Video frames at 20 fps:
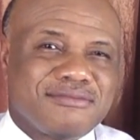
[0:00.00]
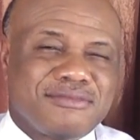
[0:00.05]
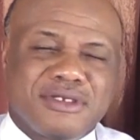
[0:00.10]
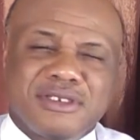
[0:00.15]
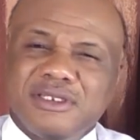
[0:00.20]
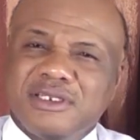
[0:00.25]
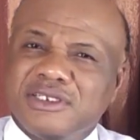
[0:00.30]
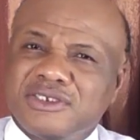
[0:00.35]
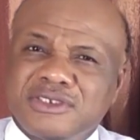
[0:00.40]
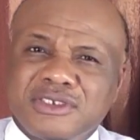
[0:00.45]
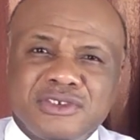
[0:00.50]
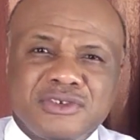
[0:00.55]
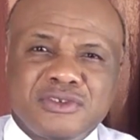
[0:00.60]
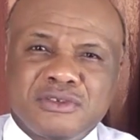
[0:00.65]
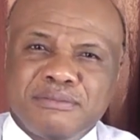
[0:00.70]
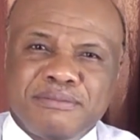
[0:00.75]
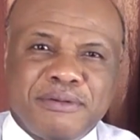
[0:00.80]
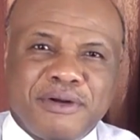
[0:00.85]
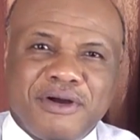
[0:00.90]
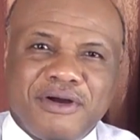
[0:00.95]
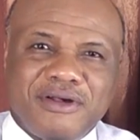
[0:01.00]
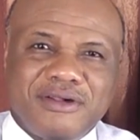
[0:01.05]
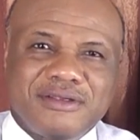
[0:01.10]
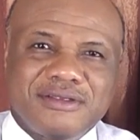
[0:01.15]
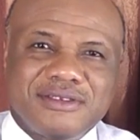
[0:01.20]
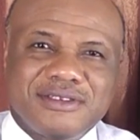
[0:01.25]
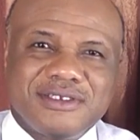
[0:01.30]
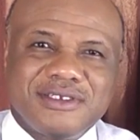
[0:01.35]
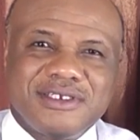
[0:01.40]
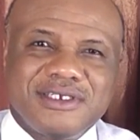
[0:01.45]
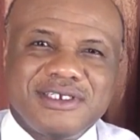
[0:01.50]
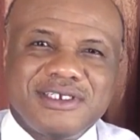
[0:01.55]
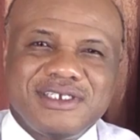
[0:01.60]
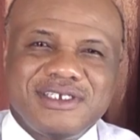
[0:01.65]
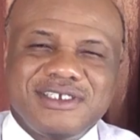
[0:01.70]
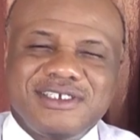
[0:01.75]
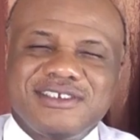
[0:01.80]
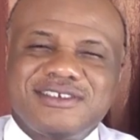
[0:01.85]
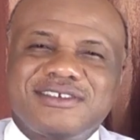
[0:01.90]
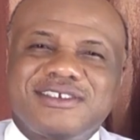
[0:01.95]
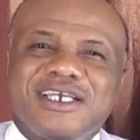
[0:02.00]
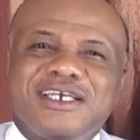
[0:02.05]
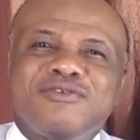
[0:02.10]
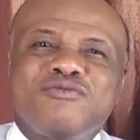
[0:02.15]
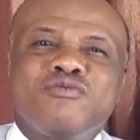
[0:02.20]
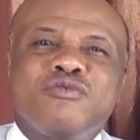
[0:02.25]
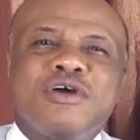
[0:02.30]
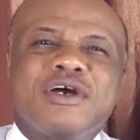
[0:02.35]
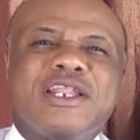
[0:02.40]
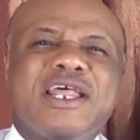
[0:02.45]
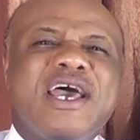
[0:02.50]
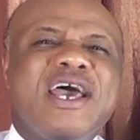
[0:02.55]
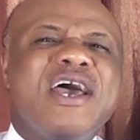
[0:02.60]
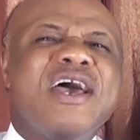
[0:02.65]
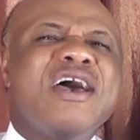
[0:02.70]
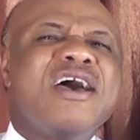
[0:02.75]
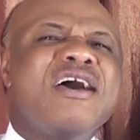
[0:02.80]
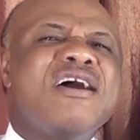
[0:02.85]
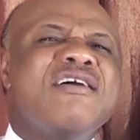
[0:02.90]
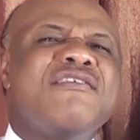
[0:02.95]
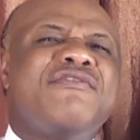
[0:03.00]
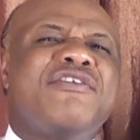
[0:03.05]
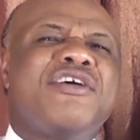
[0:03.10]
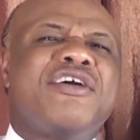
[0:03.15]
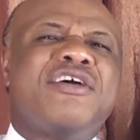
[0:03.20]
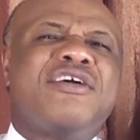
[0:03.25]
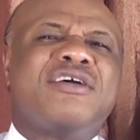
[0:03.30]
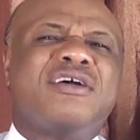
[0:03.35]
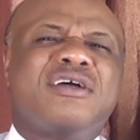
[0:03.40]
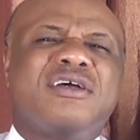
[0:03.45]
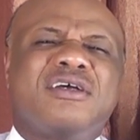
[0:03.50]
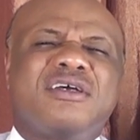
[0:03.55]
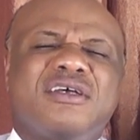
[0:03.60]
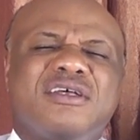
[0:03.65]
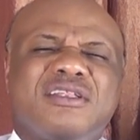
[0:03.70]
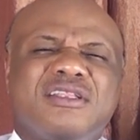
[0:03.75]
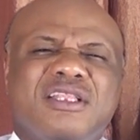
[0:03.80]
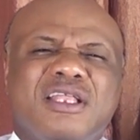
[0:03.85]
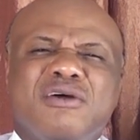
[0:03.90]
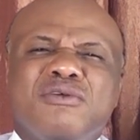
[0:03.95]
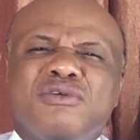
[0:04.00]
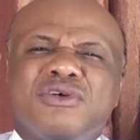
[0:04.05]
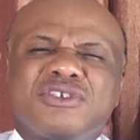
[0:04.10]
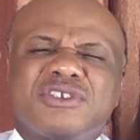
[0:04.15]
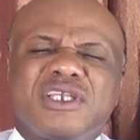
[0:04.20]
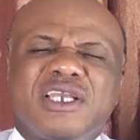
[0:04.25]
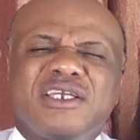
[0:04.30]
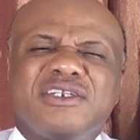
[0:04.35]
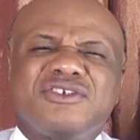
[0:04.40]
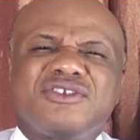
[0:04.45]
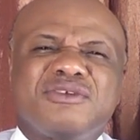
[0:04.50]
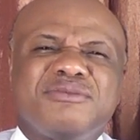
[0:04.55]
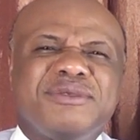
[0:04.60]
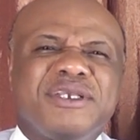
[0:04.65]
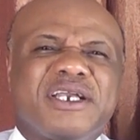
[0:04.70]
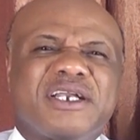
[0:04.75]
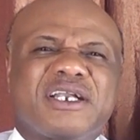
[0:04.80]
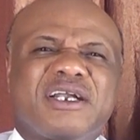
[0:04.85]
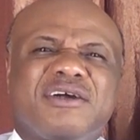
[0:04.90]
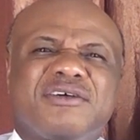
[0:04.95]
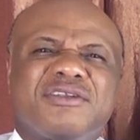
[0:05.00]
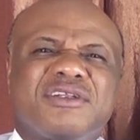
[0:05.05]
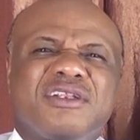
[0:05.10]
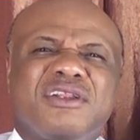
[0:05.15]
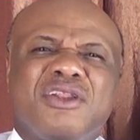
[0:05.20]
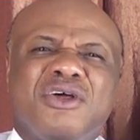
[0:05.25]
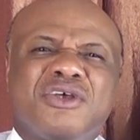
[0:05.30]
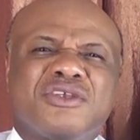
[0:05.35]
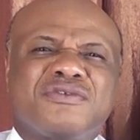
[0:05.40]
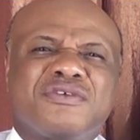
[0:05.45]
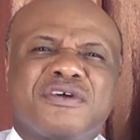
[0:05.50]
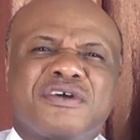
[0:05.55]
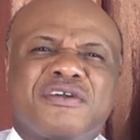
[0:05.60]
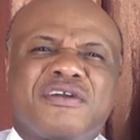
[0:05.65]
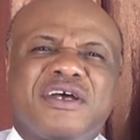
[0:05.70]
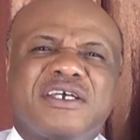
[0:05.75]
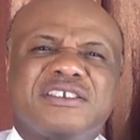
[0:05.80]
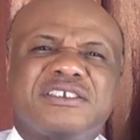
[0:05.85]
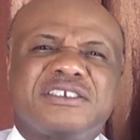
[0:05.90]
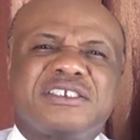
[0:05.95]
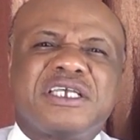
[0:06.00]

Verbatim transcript: But listen to Paul. He said, Whatever that was gained to me, I counted loss for Christ.